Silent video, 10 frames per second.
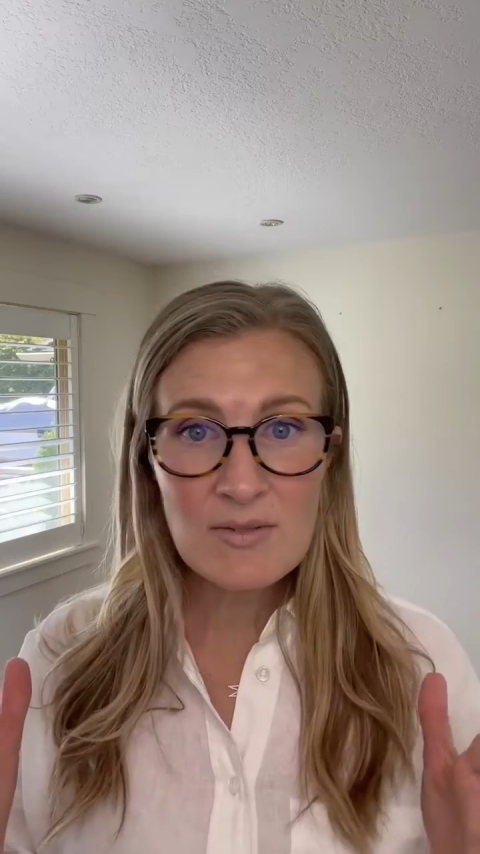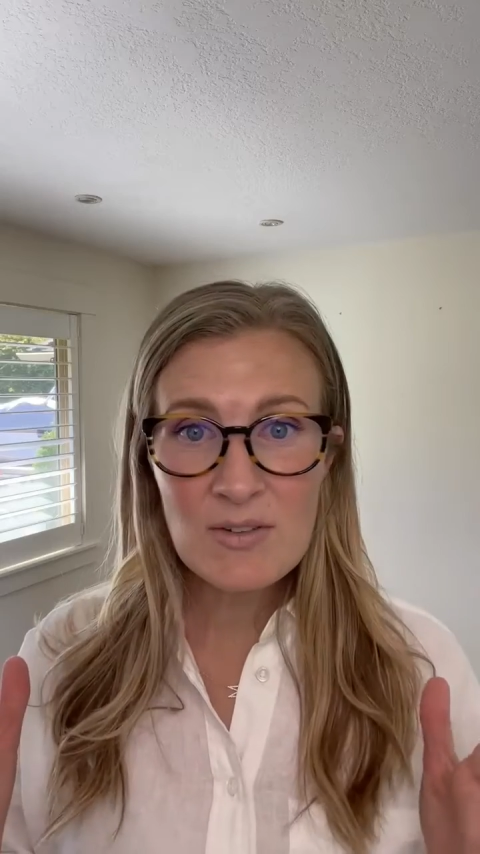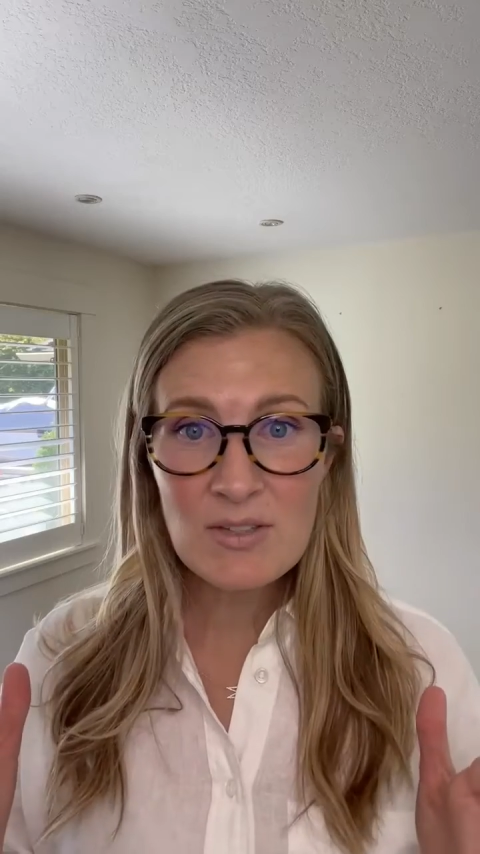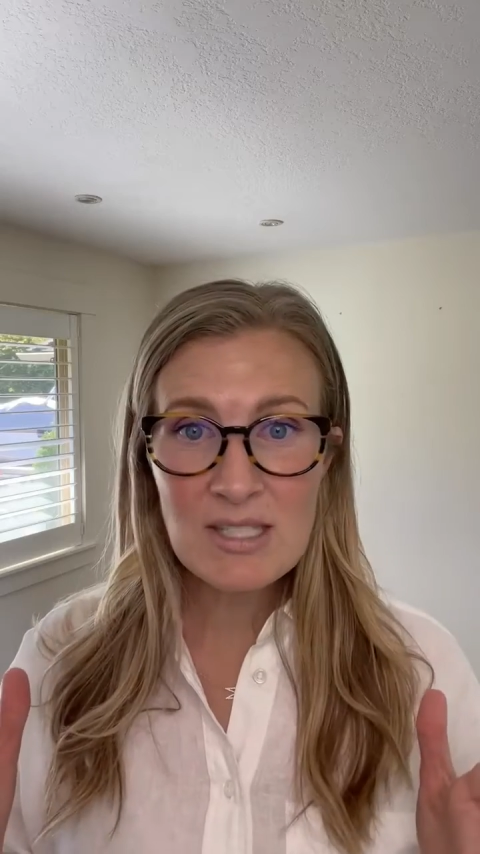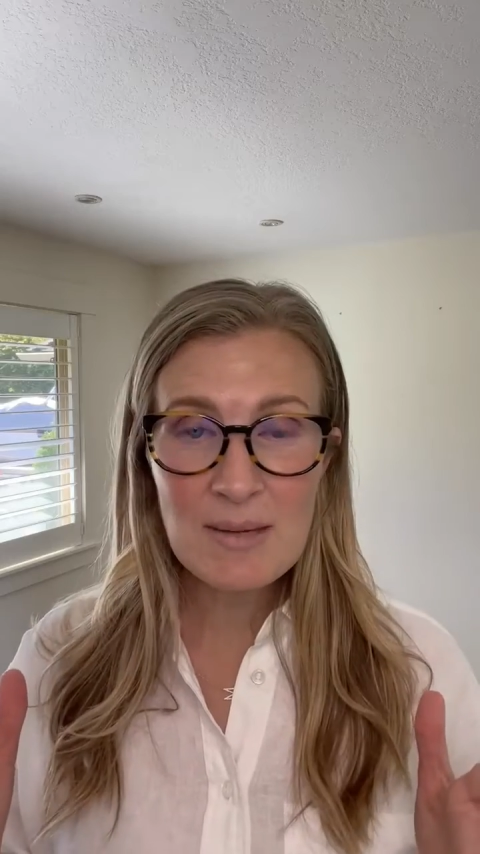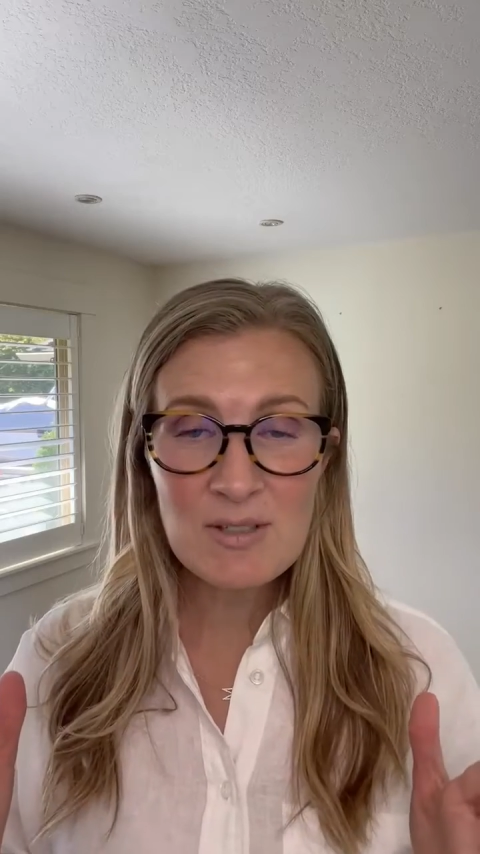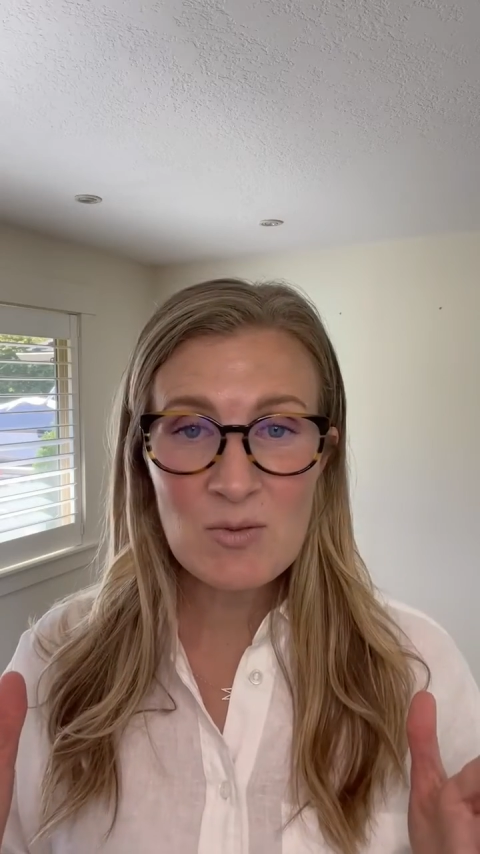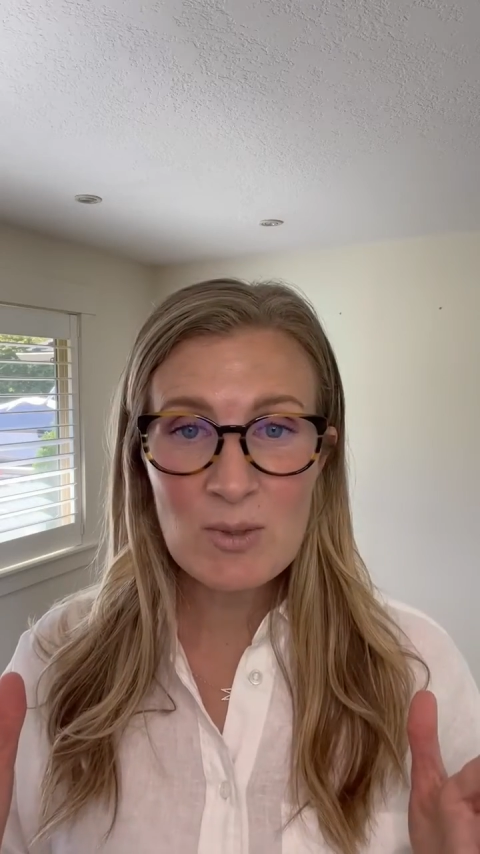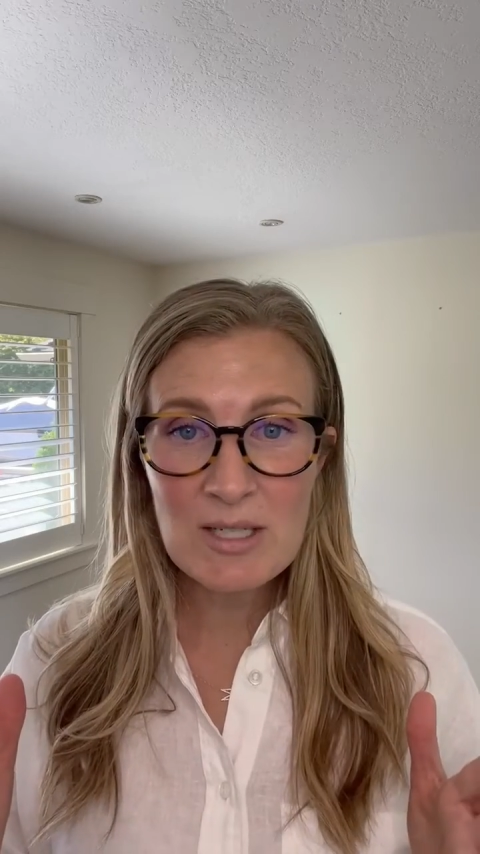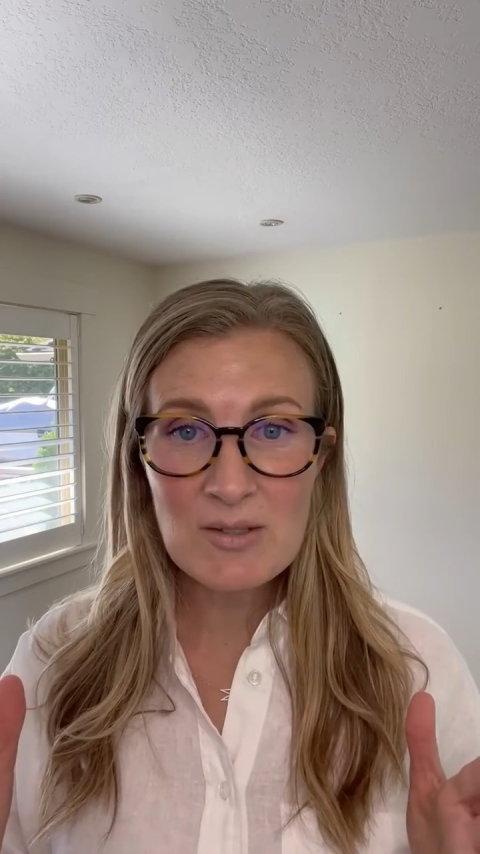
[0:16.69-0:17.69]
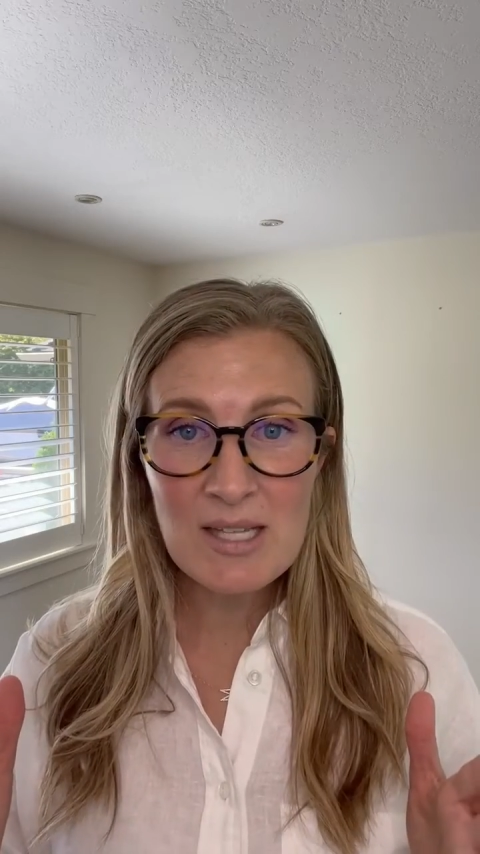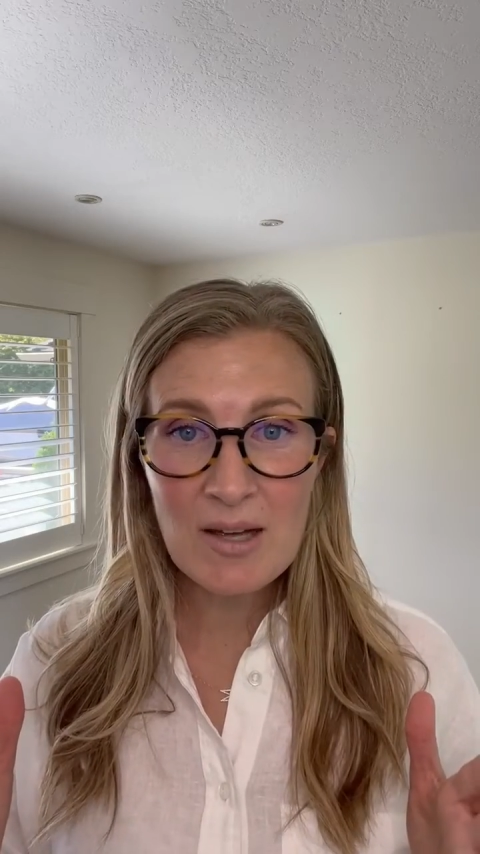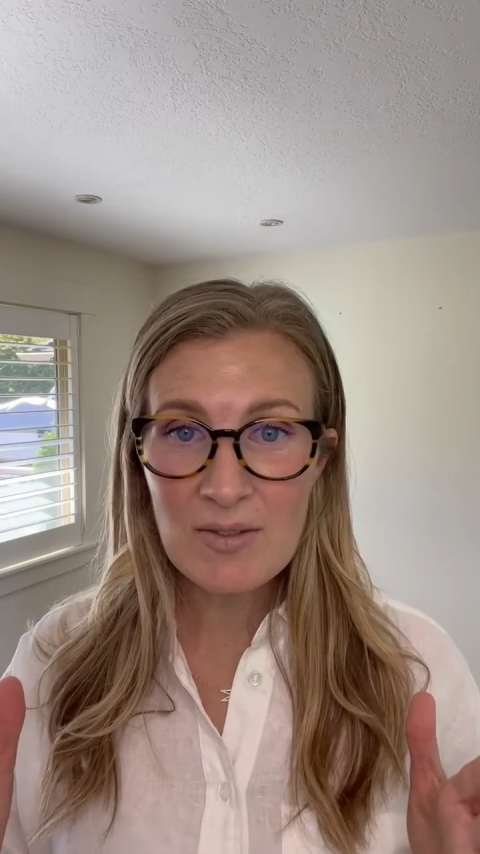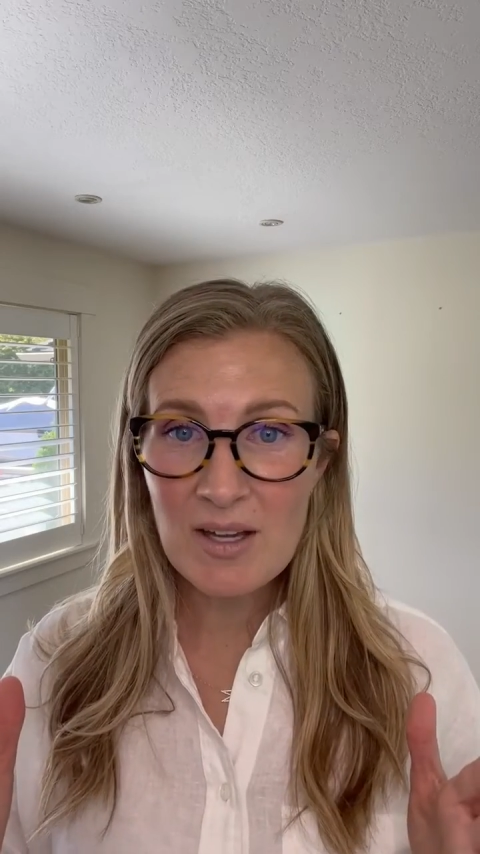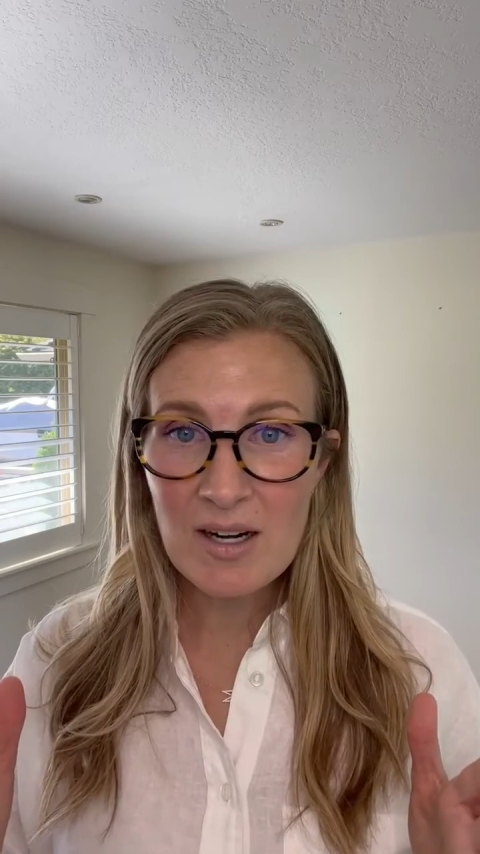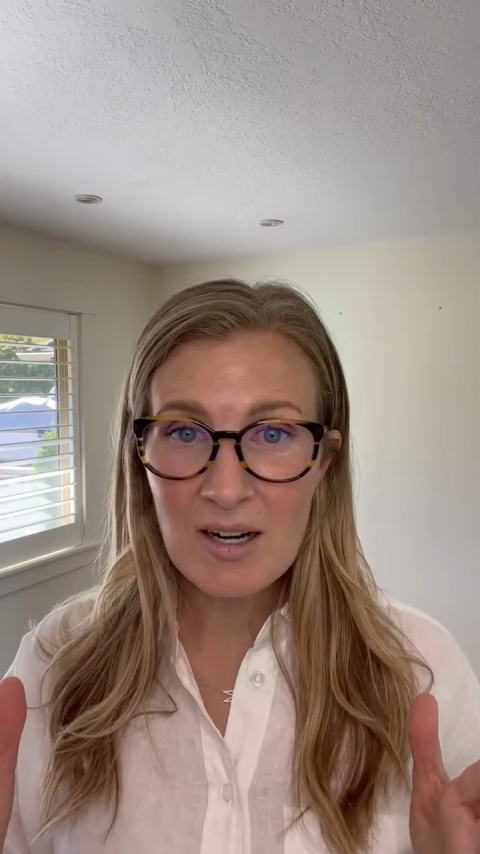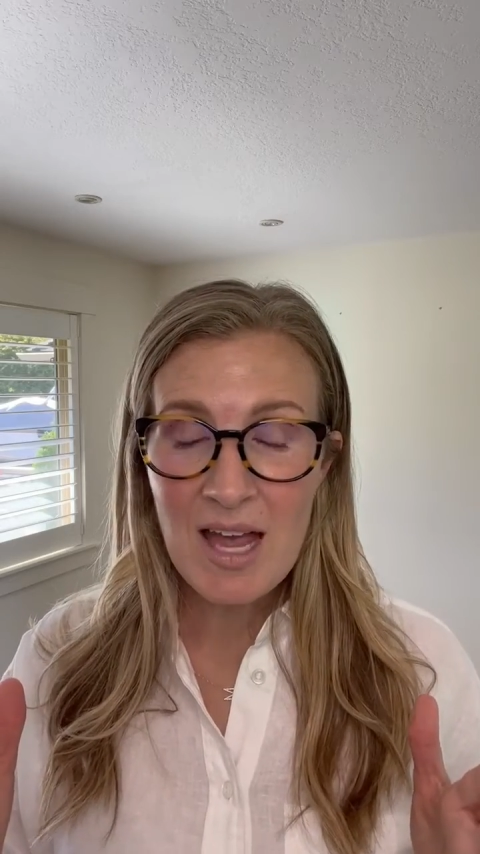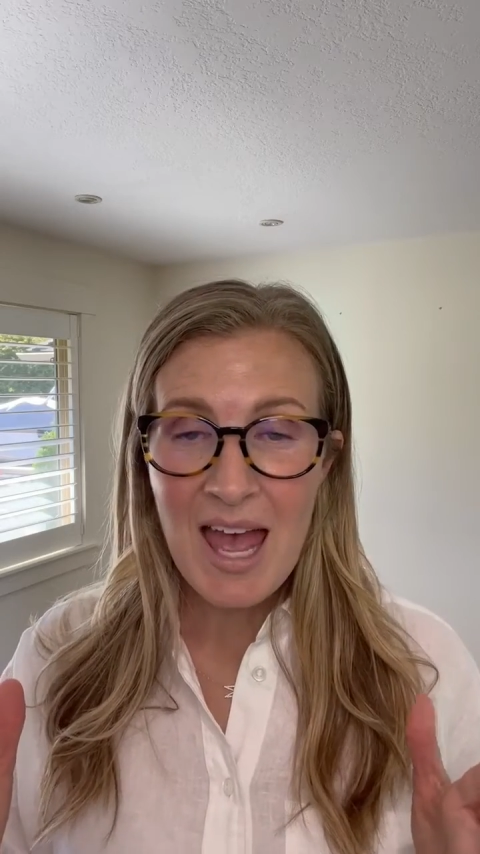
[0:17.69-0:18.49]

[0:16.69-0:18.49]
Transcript: different types of windows out there.